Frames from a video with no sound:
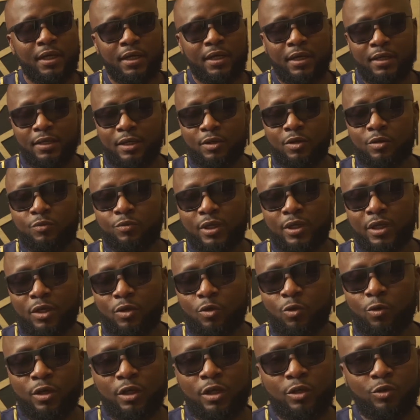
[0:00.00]
They don't really
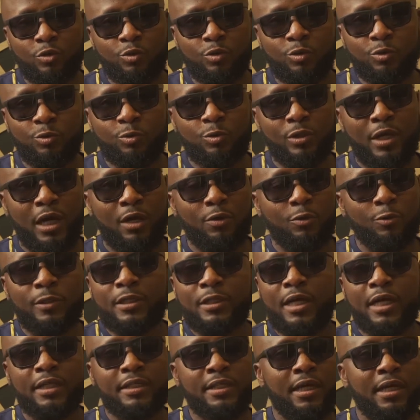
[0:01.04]
go into their own
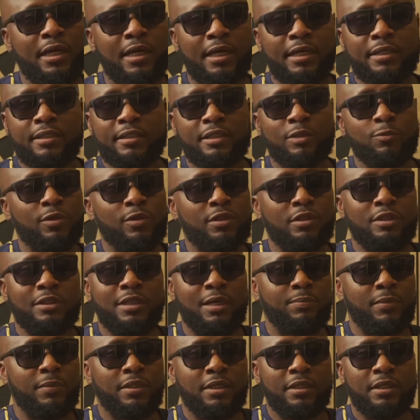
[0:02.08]
data and say what is
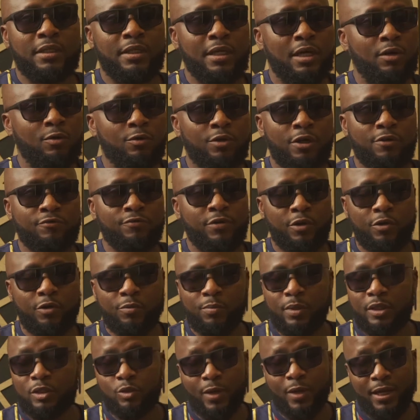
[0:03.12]
happening in their own
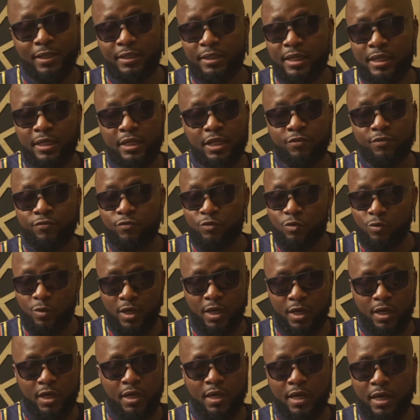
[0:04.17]
environment. So I think if
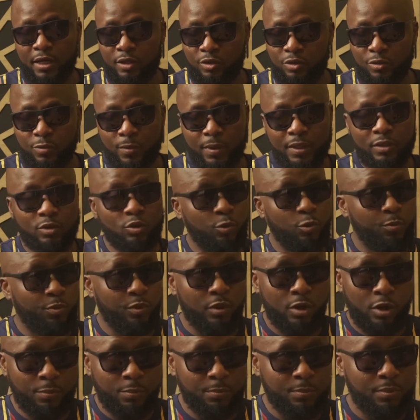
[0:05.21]
UK and US open
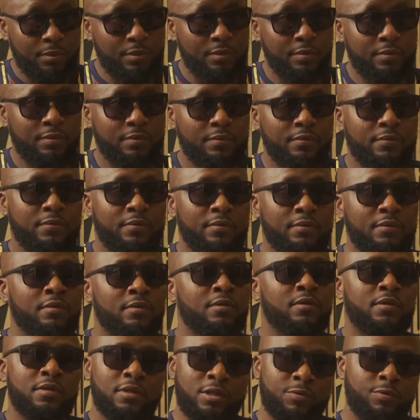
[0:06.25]
up,
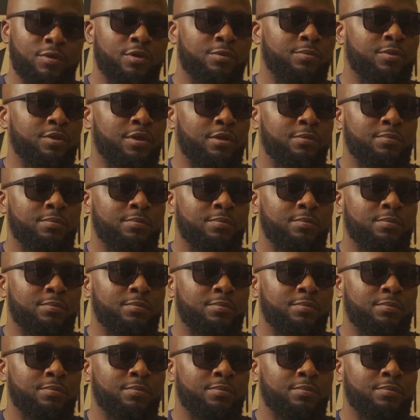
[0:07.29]
they will open up.